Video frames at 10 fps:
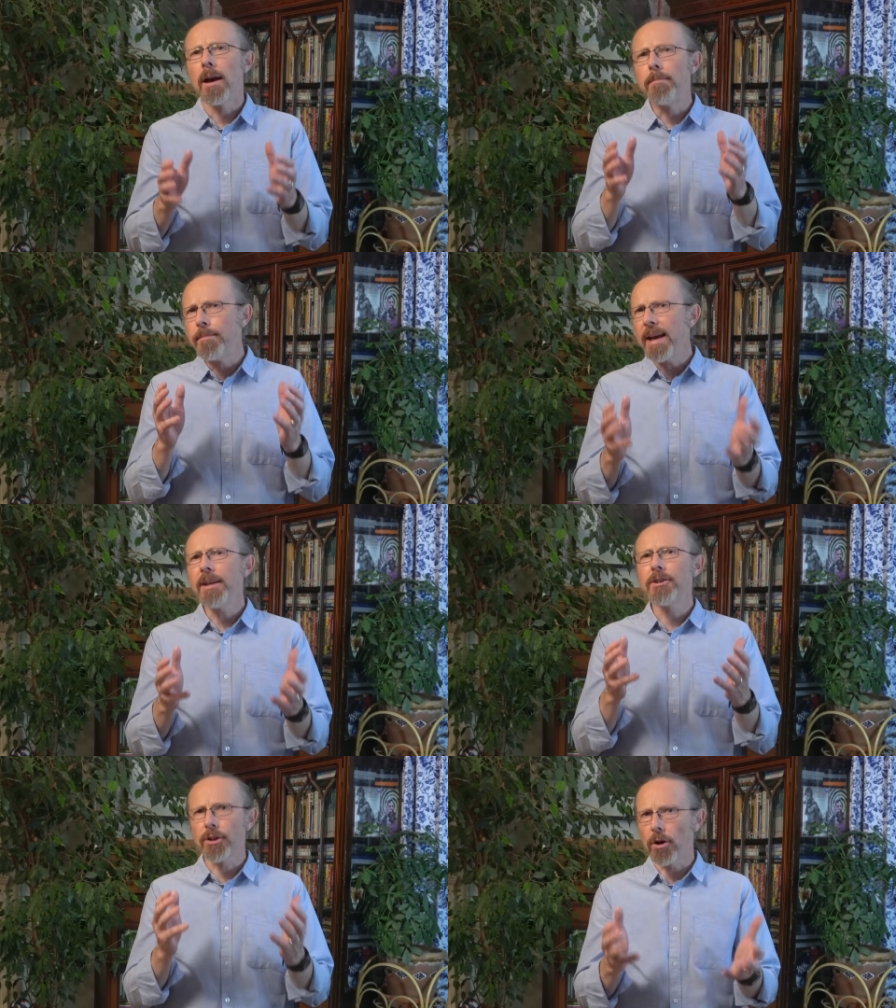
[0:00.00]
A
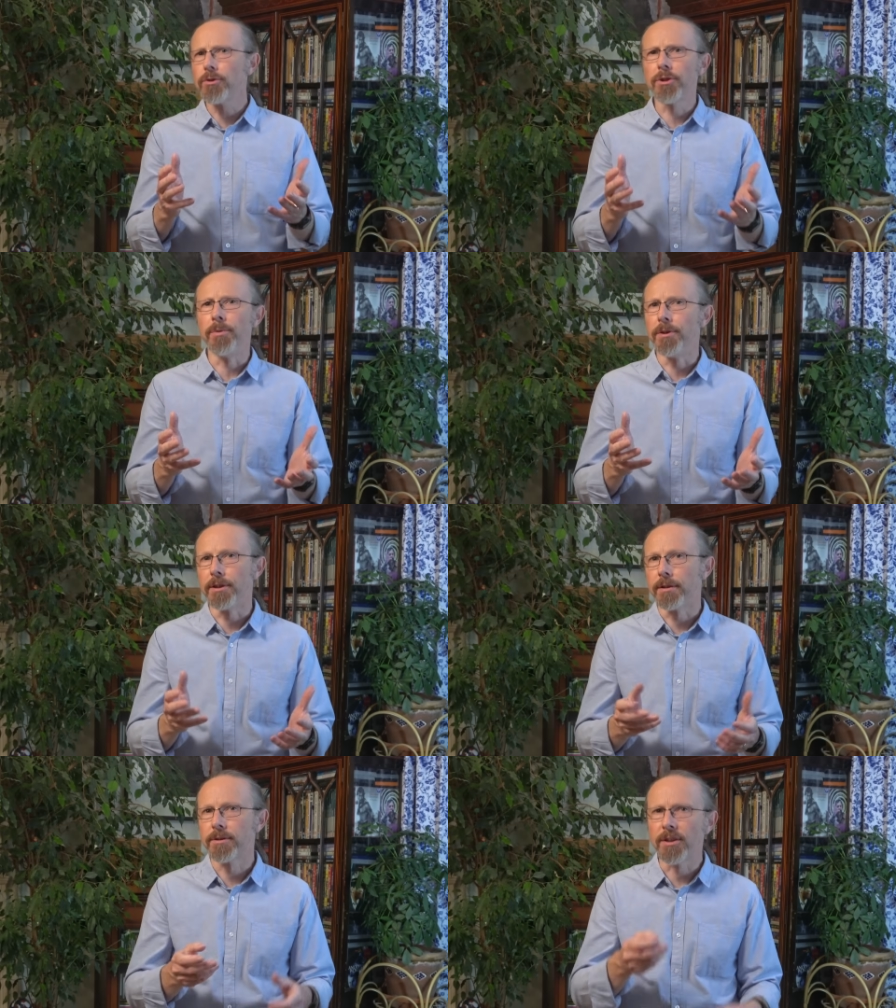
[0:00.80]
major
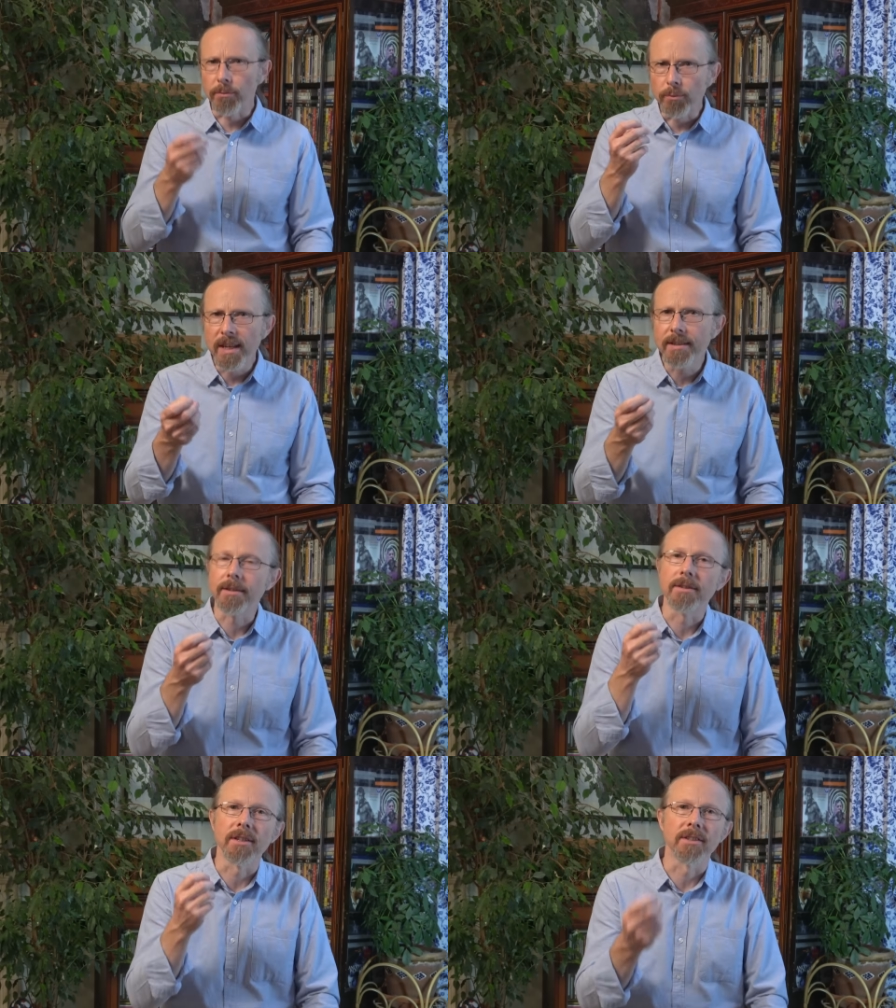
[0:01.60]
contributor to the
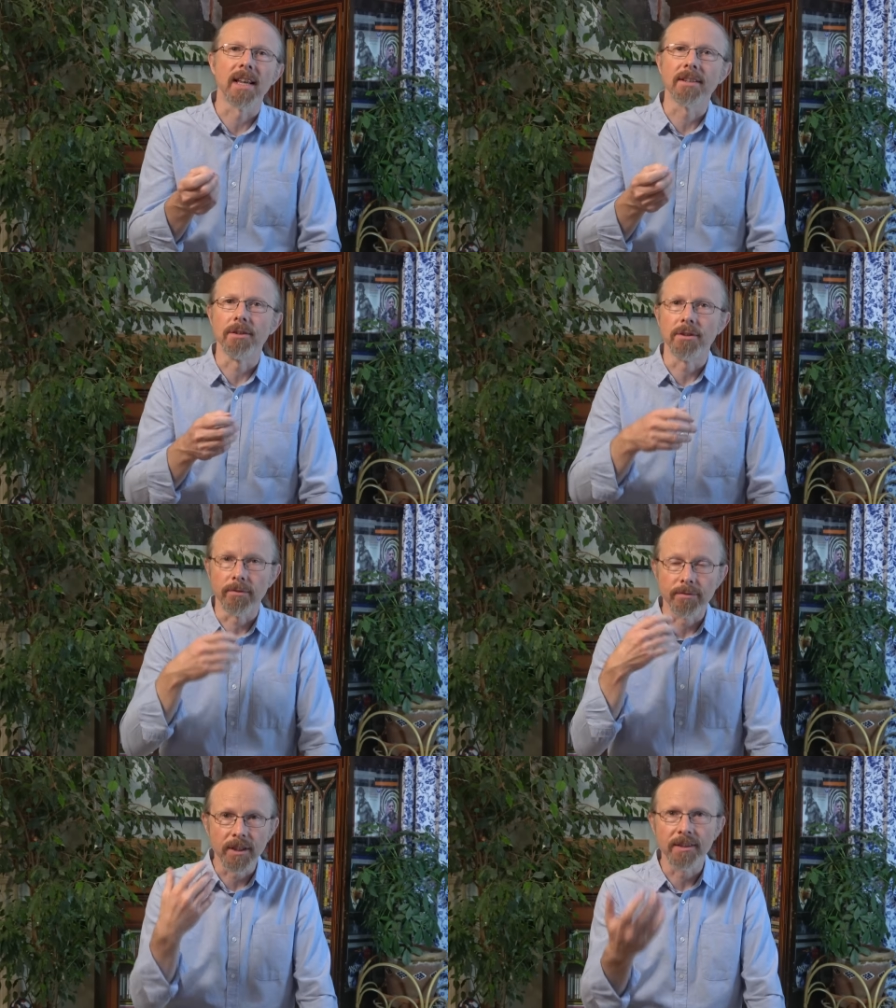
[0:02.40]
recent successes
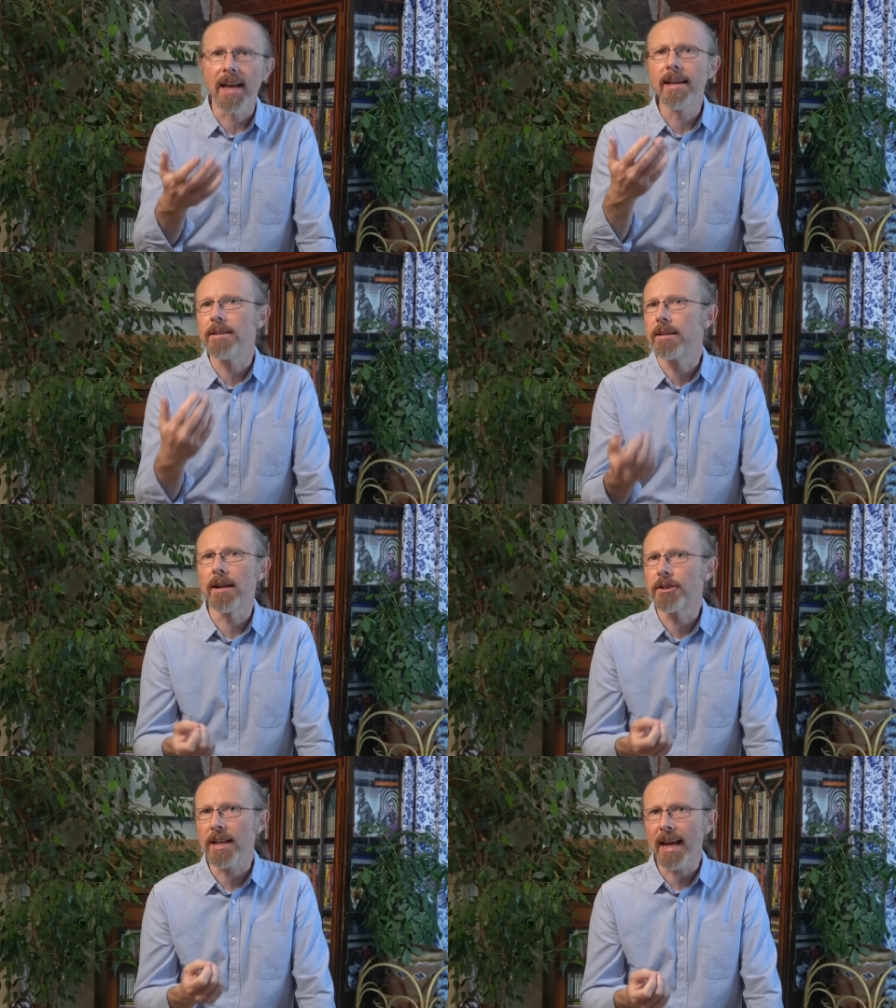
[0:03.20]
of today's
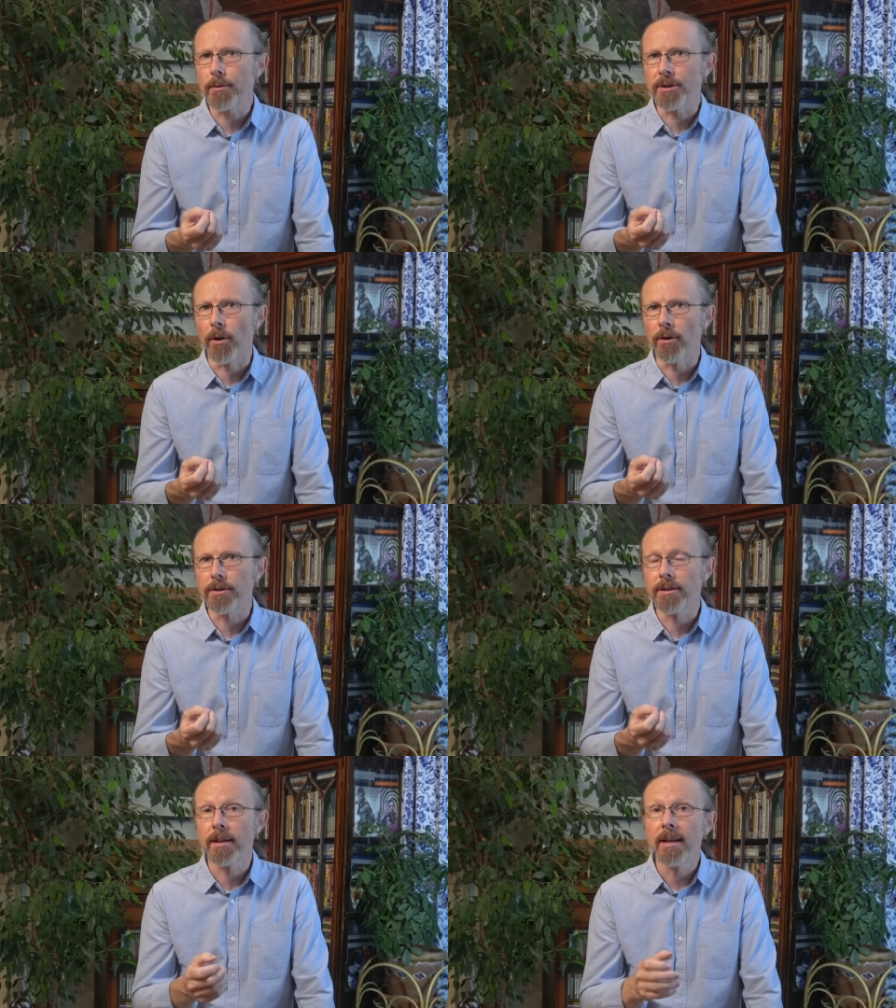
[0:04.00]
large language
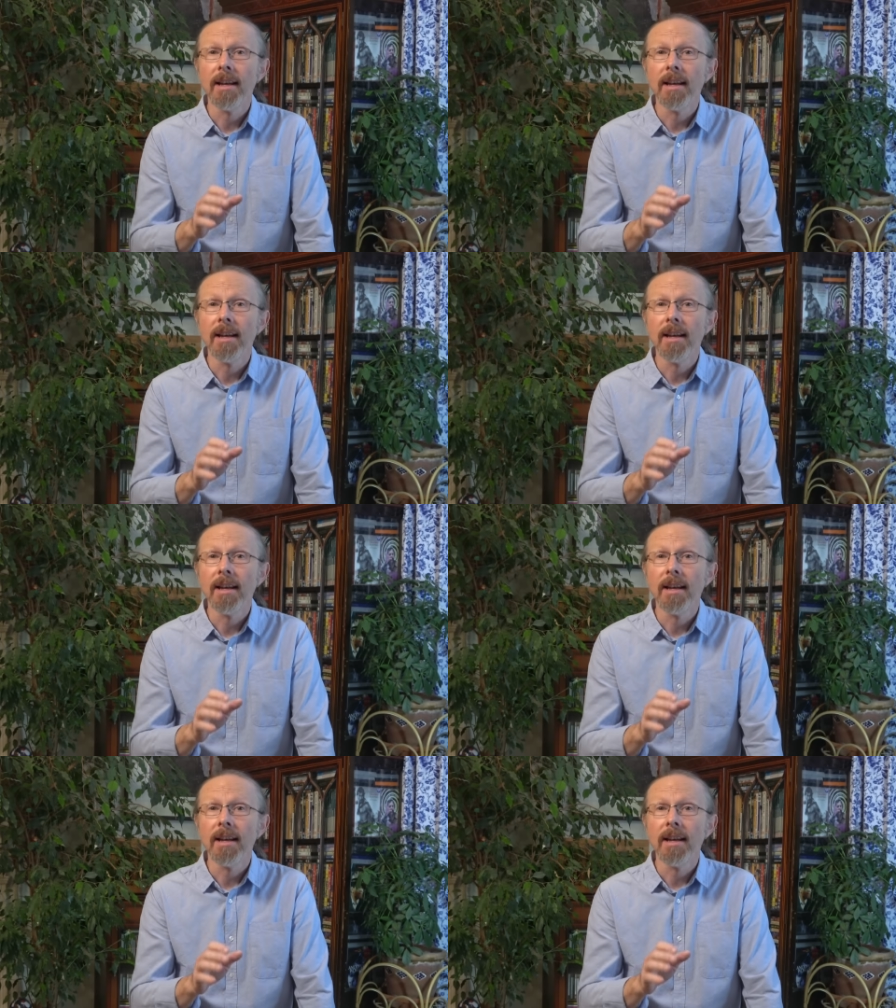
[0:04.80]
models